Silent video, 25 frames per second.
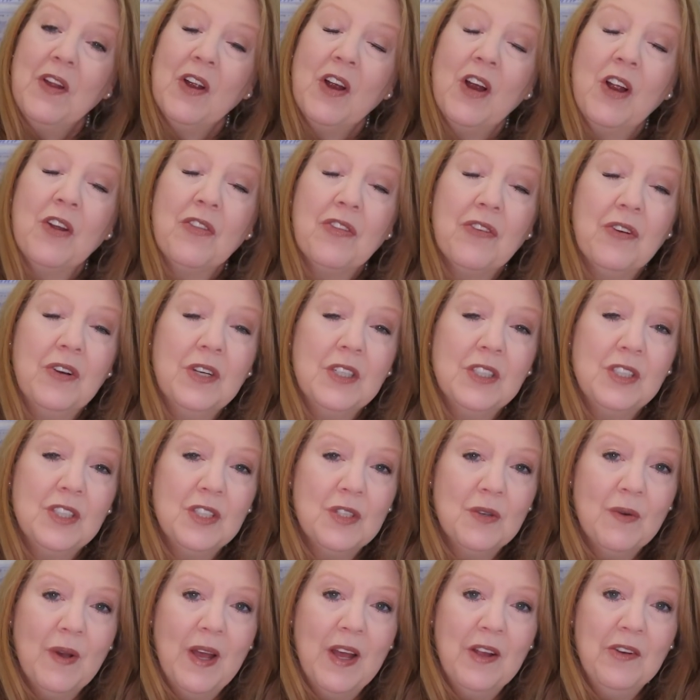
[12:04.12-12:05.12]
there are
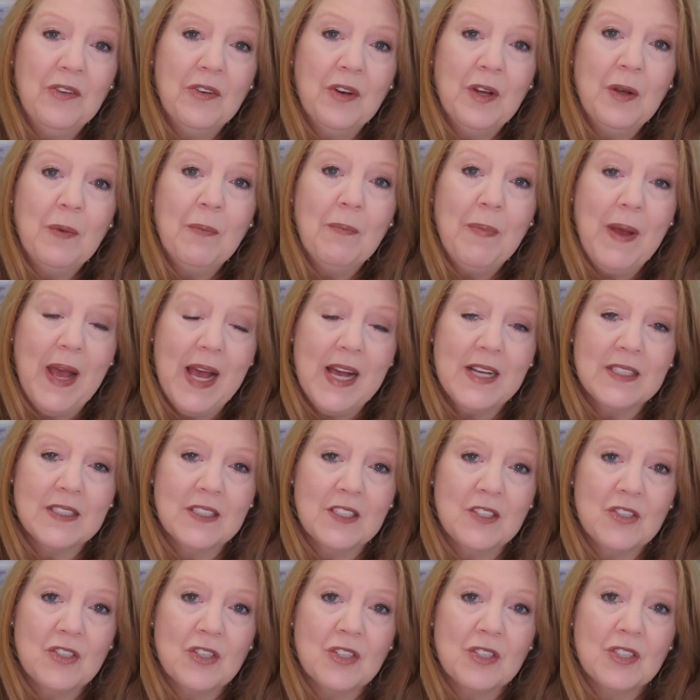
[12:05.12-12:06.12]
3,200
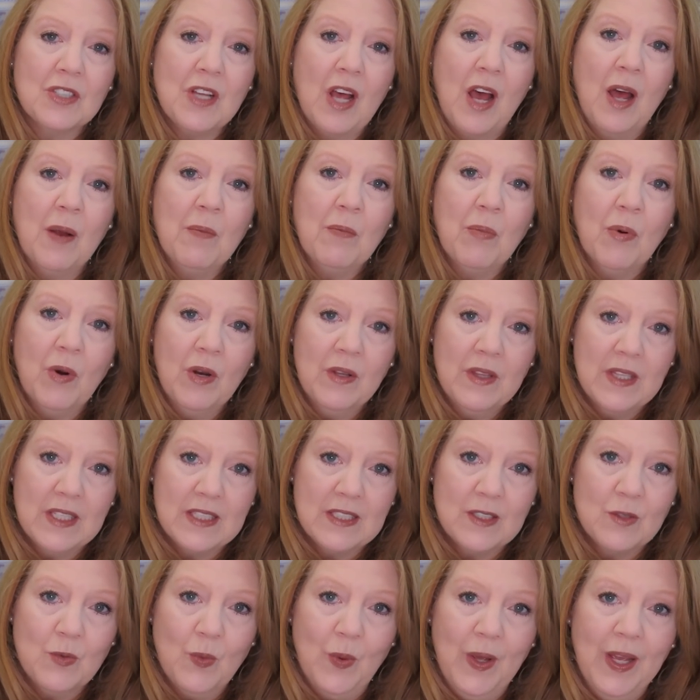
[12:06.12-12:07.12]
passengers on board
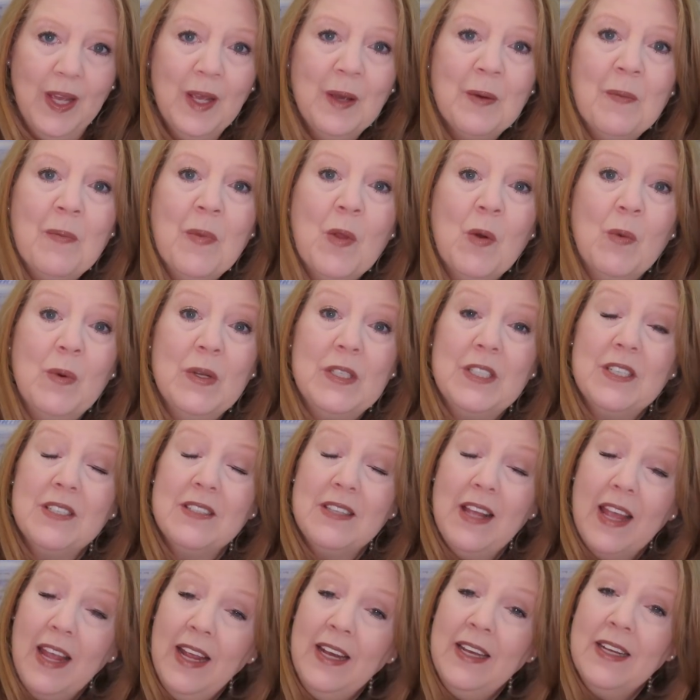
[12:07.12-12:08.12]
this week, which
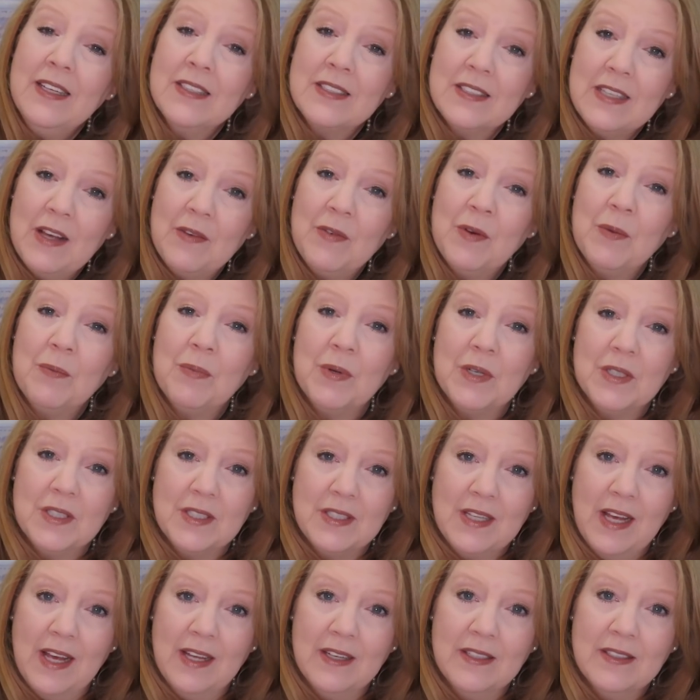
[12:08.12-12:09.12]
is
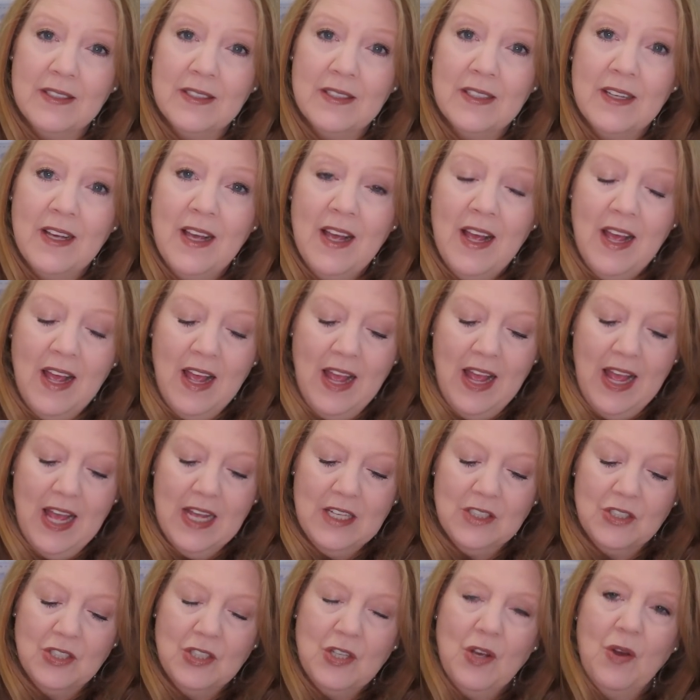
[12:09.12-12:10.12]
87%.
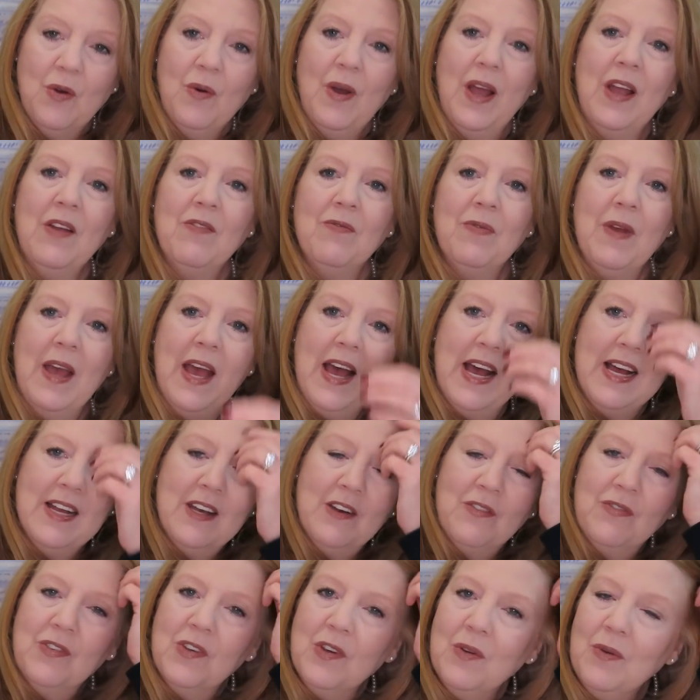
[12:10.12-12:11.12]
And so I've
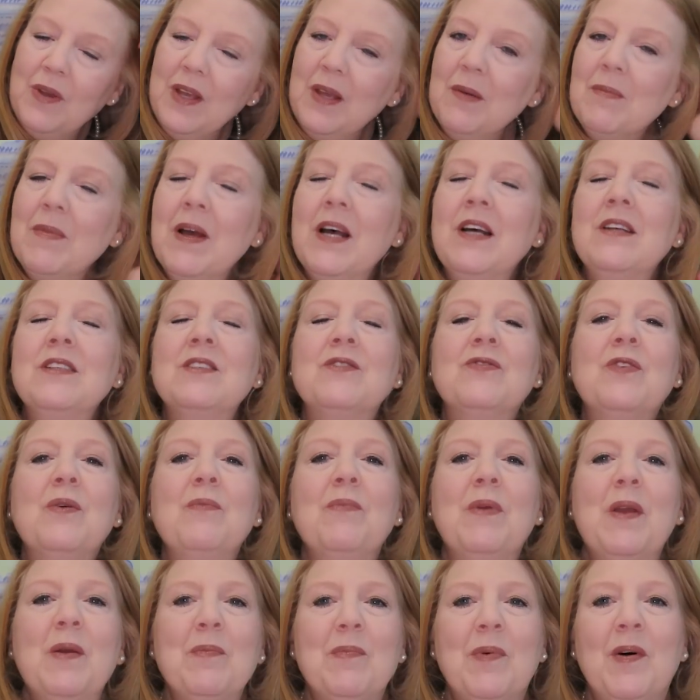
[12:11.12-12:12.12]
had a few emails
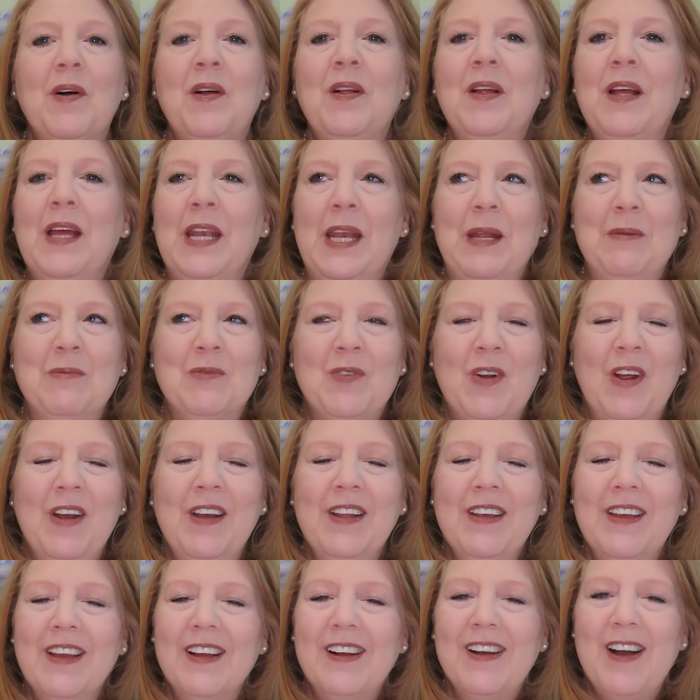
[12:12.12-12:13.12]
from people, and I'm
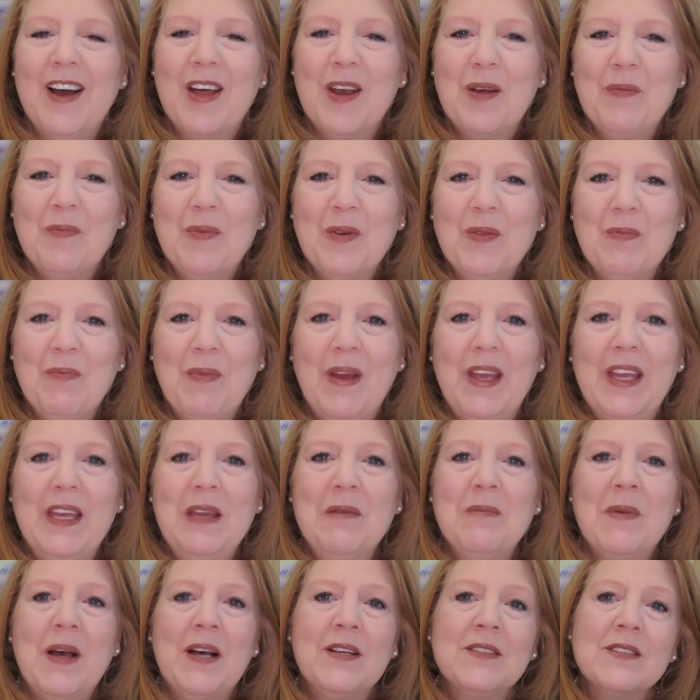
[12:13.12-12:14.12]
trying to get caught up with my
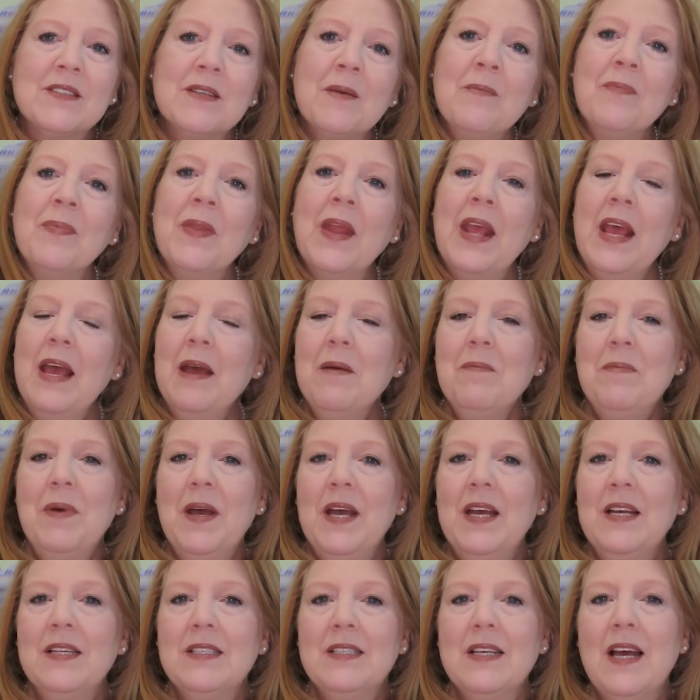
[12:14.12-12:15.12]
emails,
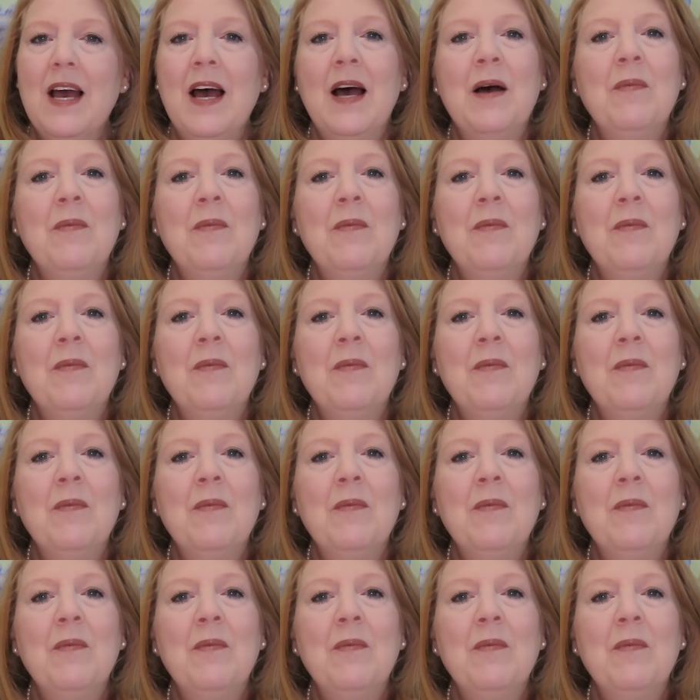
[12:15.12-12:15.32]
but